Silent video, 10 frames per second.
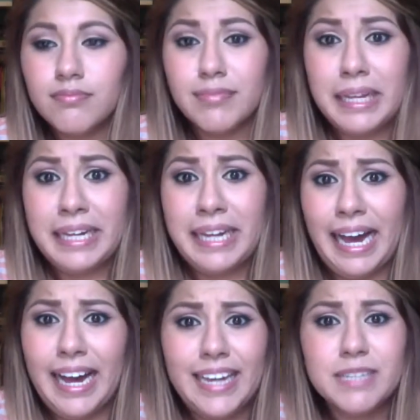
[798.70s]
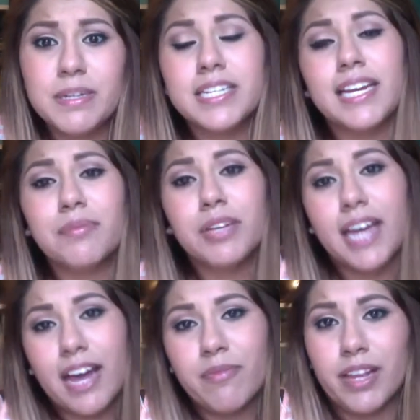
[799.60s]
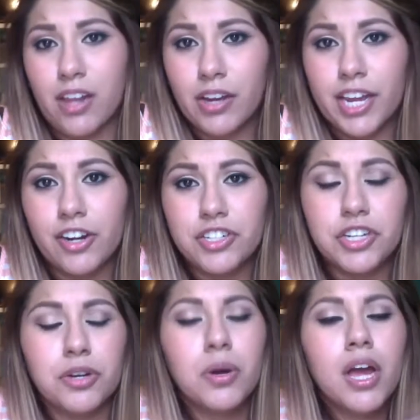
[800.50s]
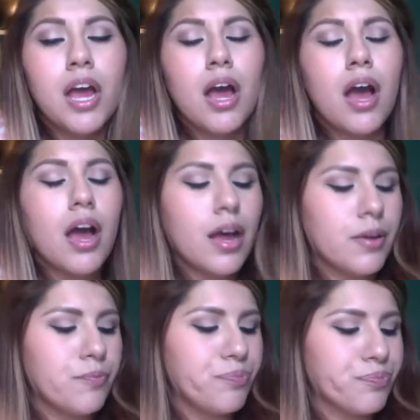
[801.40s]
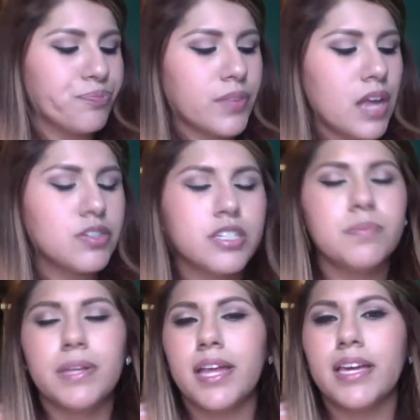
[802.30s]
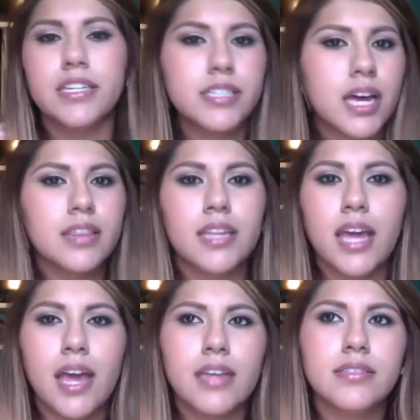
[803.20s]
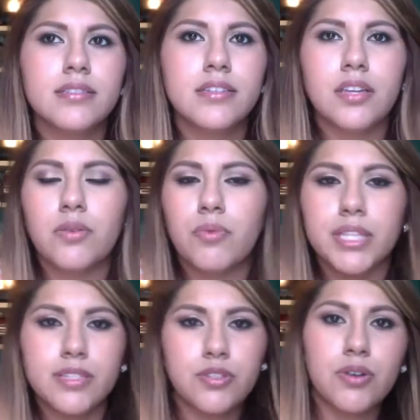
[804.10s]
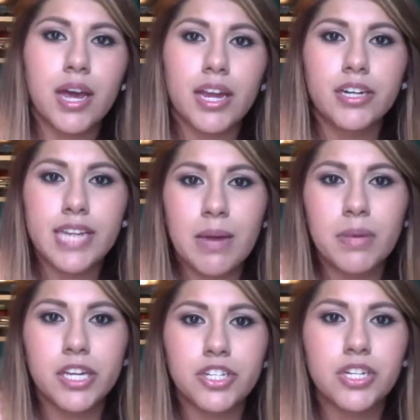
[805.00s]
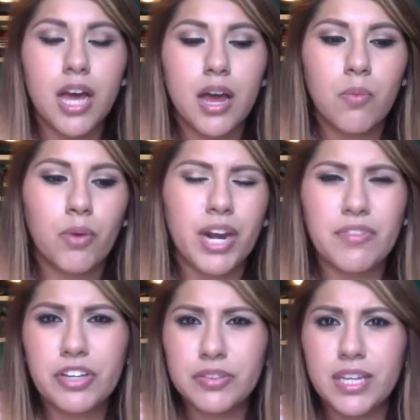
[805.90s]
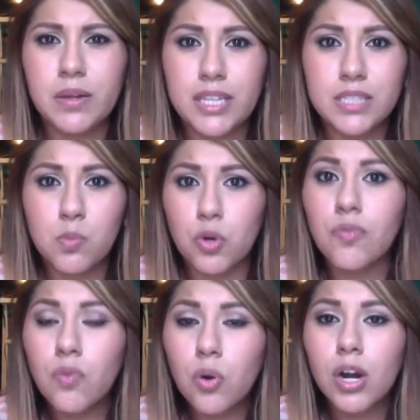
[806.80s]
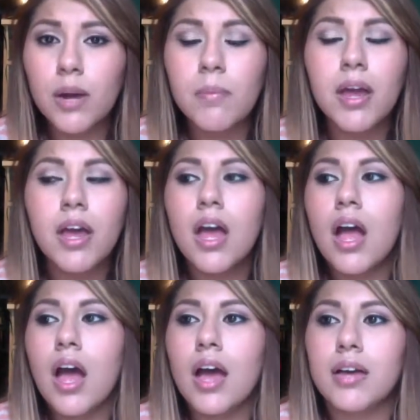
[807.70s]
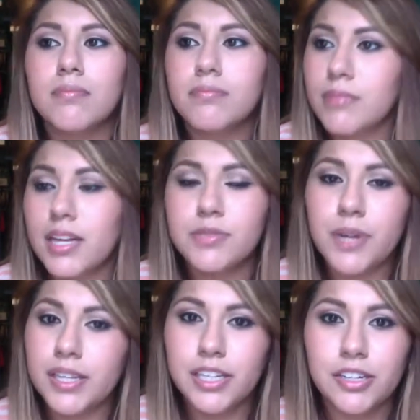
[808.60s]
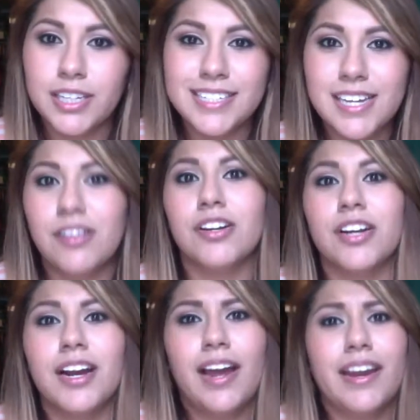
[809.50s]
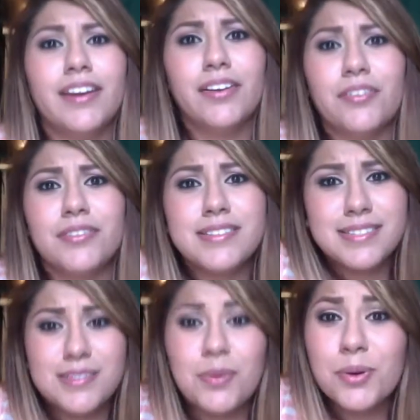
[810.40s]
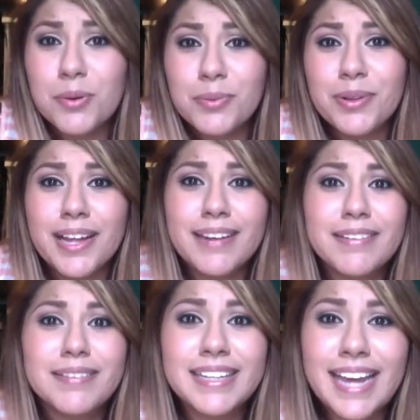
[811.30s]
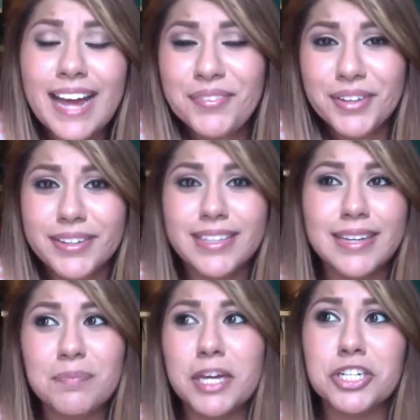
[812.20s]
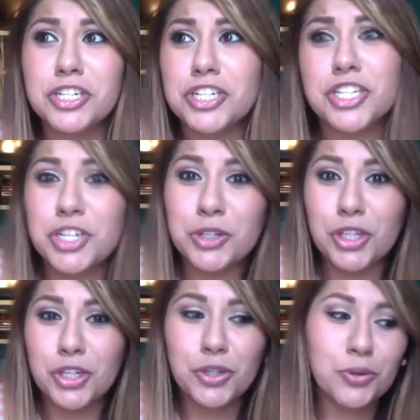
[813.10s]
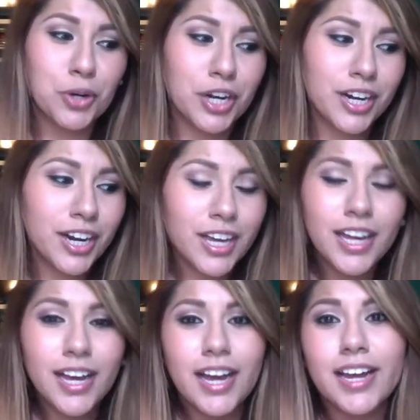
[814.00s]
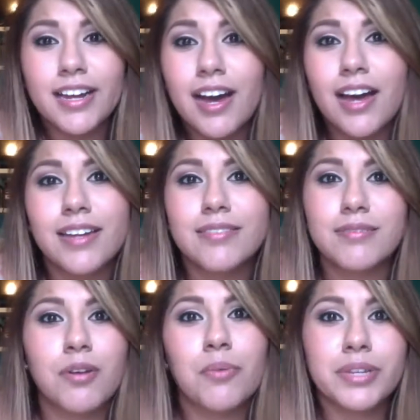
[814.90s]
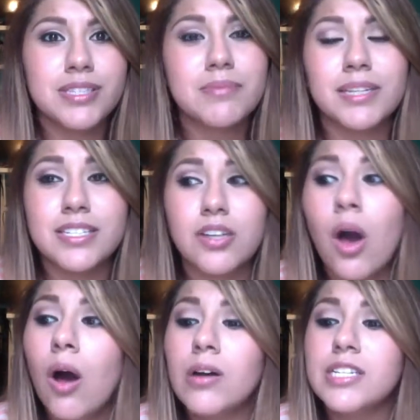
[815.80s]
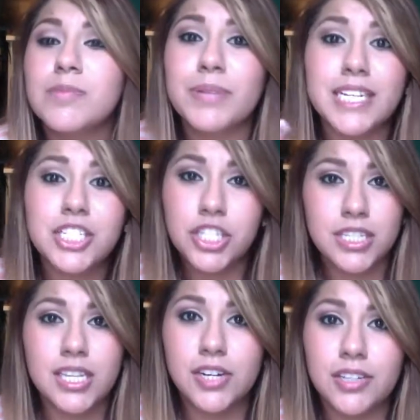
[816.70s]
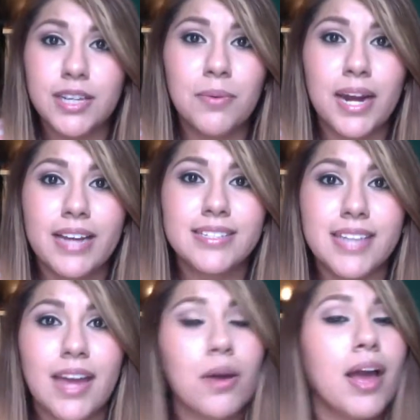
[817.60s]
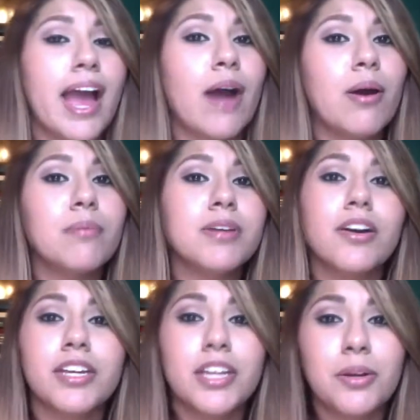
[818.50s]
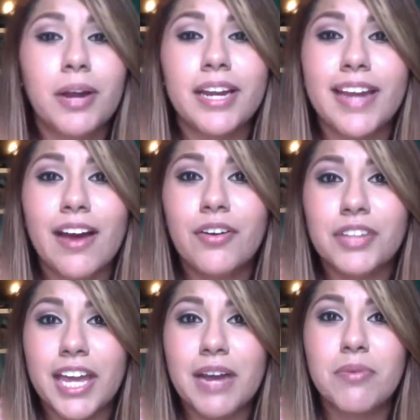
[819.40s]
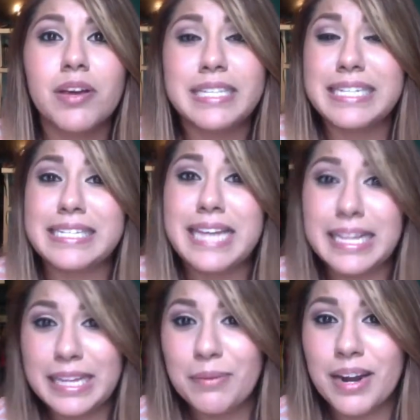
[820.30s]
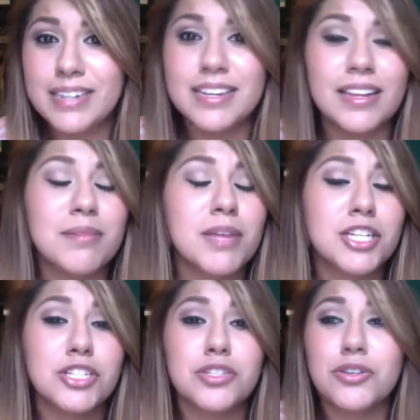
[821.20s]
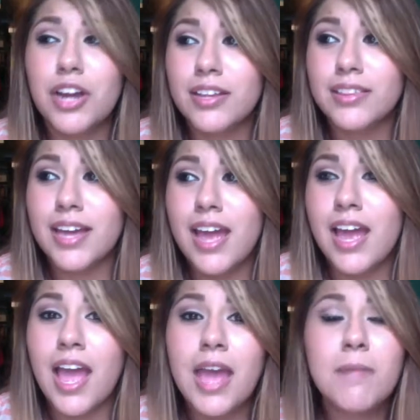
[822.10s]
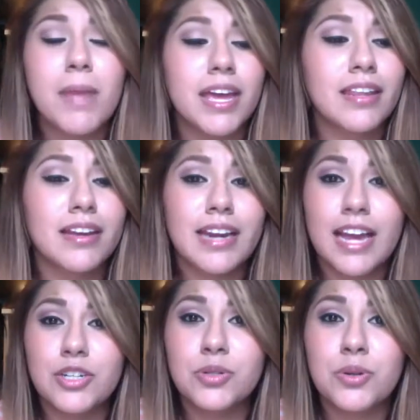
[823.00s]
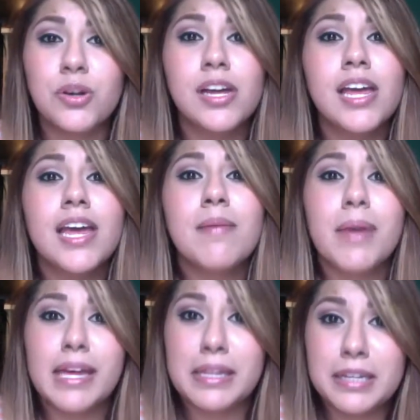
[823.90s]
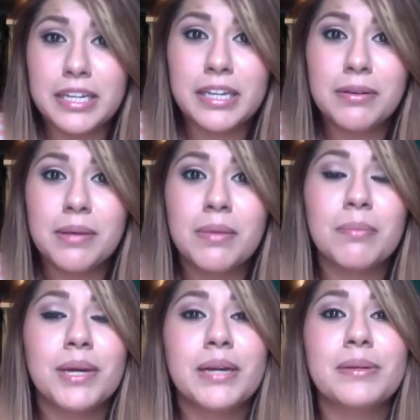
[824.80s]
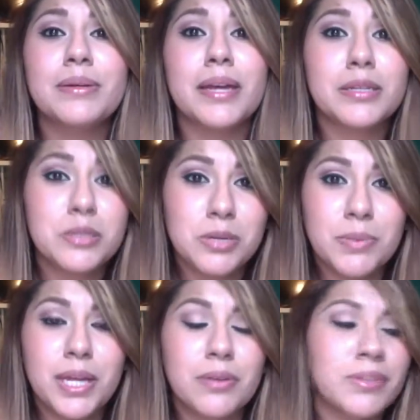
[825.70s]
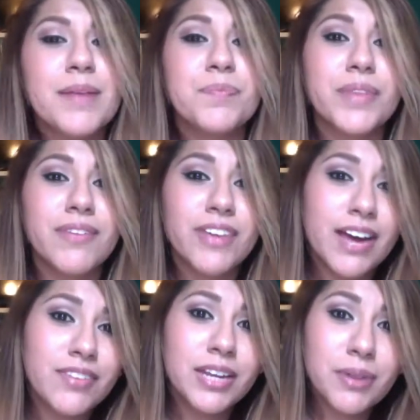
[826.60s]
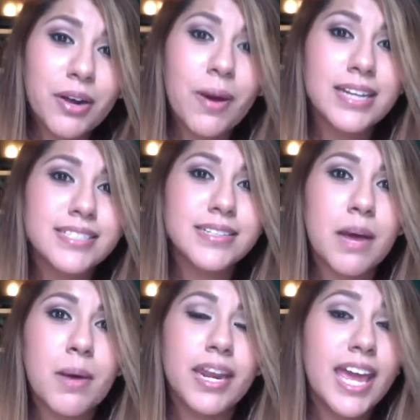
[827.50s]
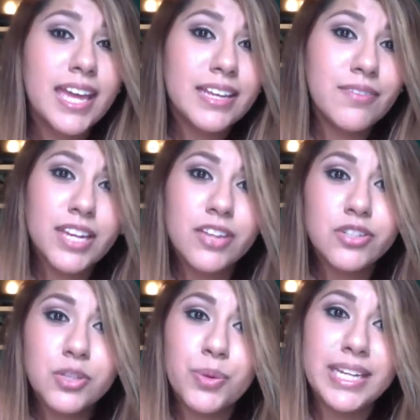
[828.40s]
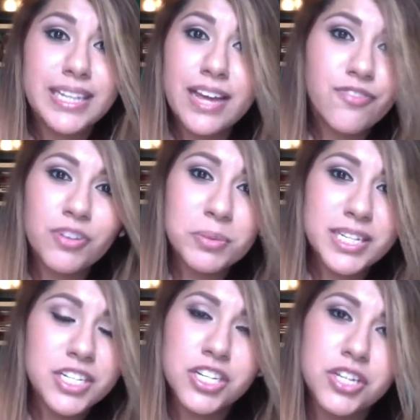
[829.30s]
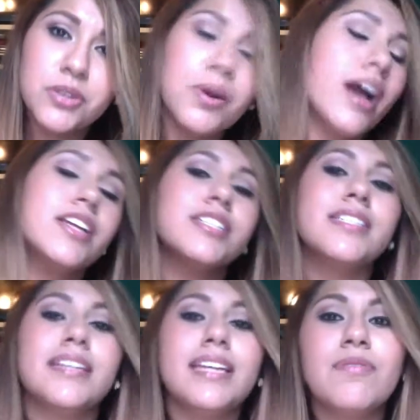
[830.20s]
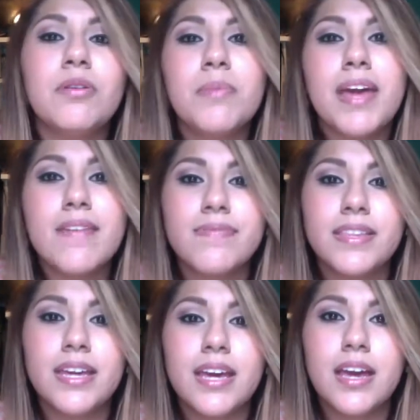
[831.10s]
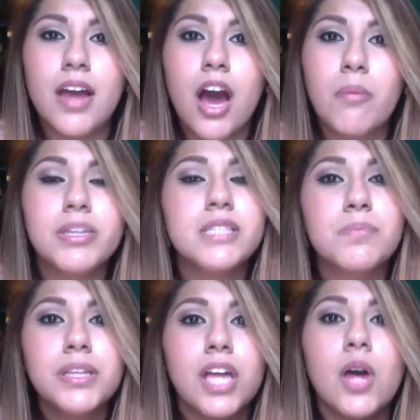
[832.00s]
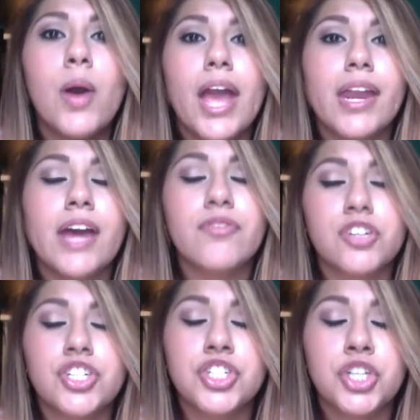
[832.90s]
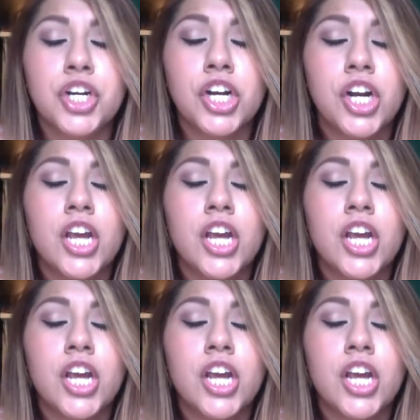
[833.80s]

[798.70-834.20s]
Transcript: yeah, especially, and when I have my long hair too. I'll just be like, just cut the ends, you know, what's dry and damaged, whatever you think needs more form. That's what I literally tell her. I know this is horrible. I don't really have a picture to show you or a cut or what something's called, but that's just literally what I say. How I'm talking to you right now on the camera, it's exactly what I tell her. I'm like, just do your thing, make it look natural, make it look cute, and make my hair look extremely healthy. And if you have any requests about any videos you would love for me to do, just leave them in the comments below, and I for sure